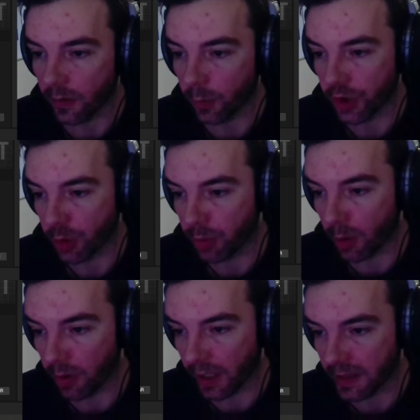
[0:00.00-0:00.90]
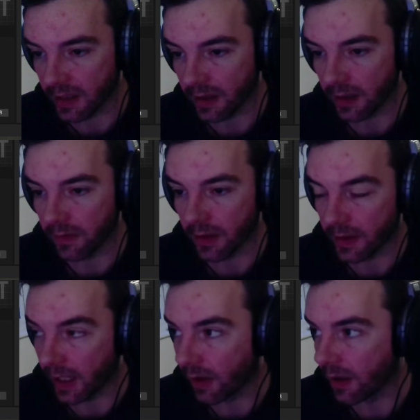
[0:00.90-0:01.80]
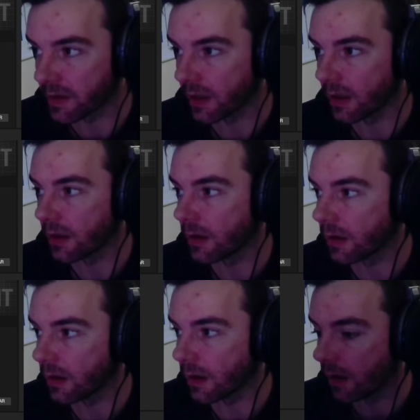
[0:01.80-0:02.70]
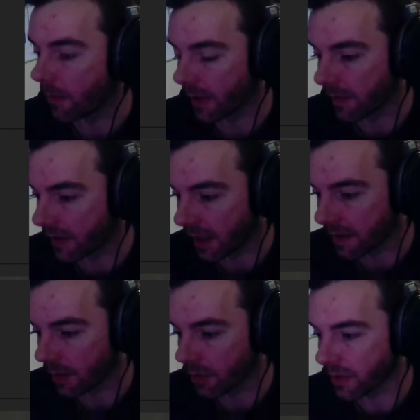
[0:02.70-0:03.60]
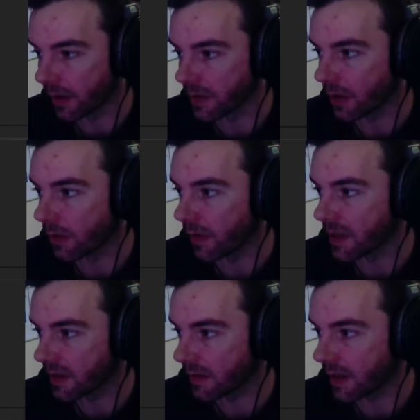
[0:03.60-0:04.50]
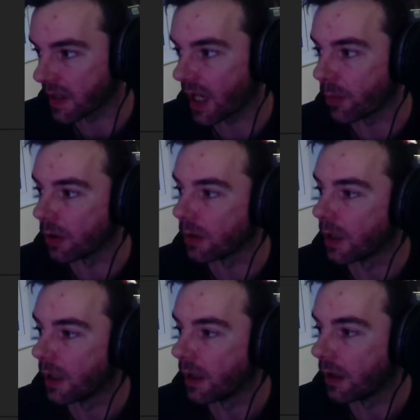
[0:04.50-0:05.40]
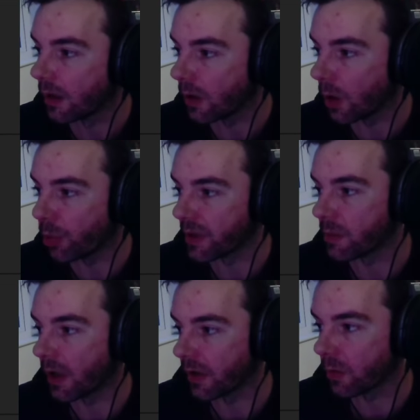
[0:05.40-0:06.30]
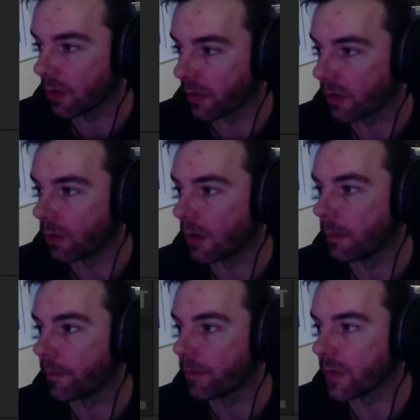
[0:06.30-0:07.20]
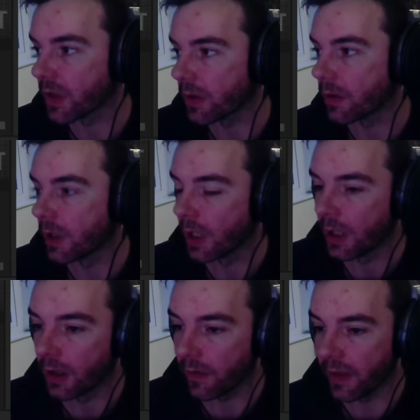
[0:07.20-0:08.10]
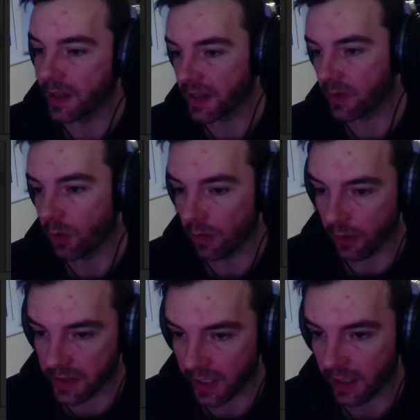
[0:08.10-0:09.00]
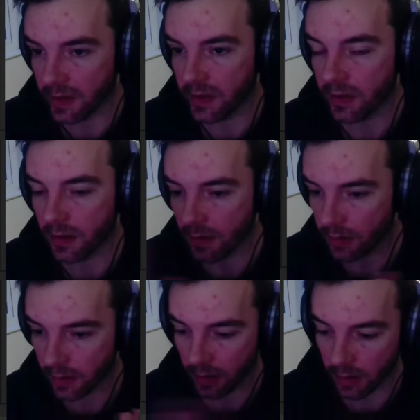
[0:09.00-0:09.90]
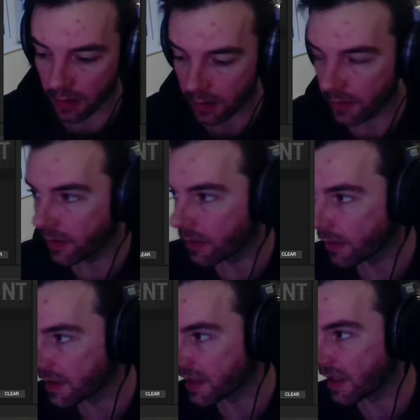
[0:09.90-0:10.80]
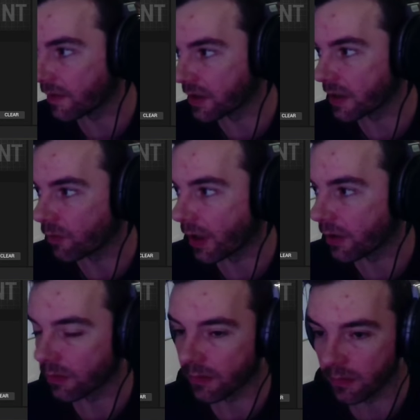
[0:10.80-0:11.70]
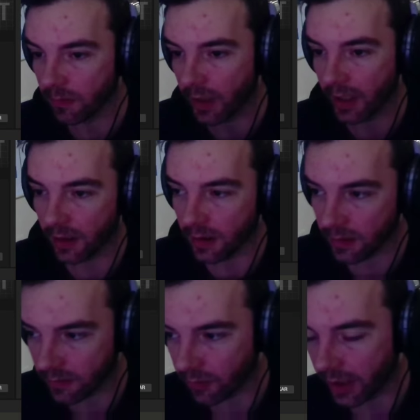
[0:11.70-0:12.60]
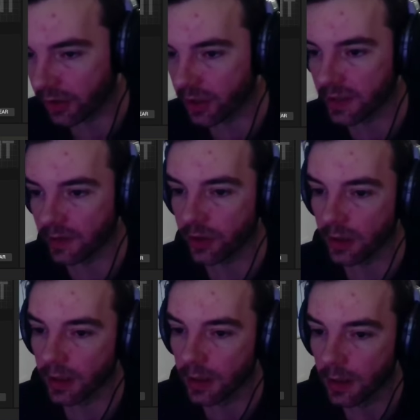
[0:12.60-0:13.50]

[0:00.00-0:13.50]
which are populated in the data asset, in the data table, sorry. So this table up is -1 to 1. So this is what rotates gives it the random like range essentially.